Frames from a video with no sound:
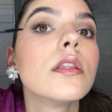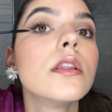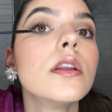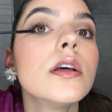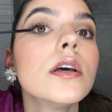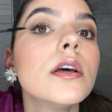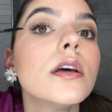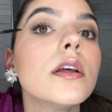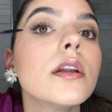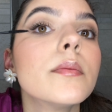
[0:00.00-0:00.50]

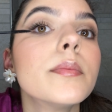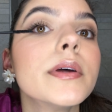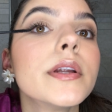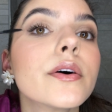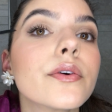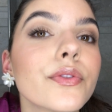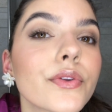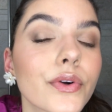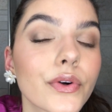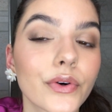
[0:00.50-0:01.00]
Little bit
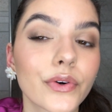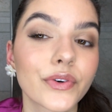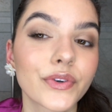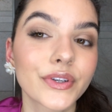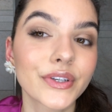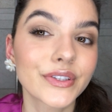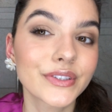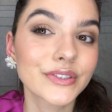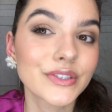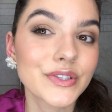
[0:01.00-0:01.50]
of the
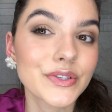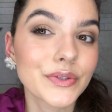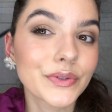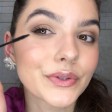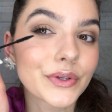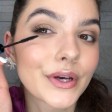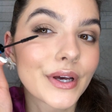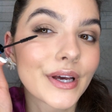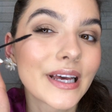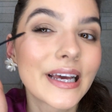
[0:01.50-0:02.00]
corner
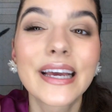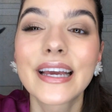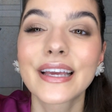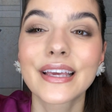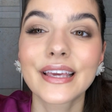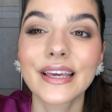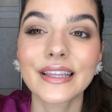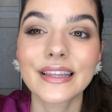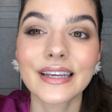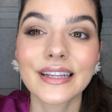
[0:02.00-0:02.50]
to
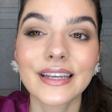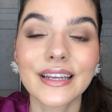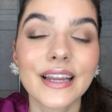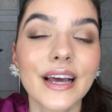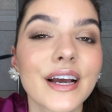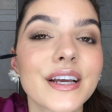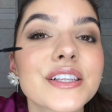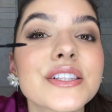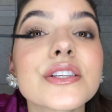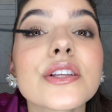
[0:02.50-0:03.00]
get a
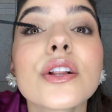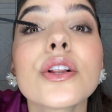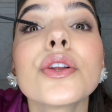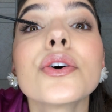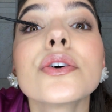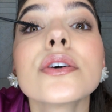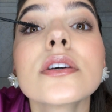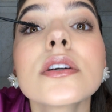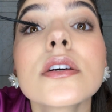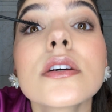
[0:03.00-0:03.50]
nice
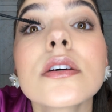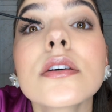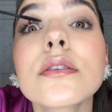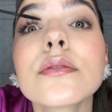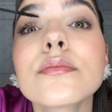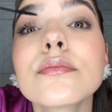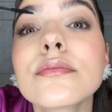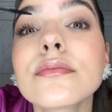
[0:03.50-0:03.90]
look.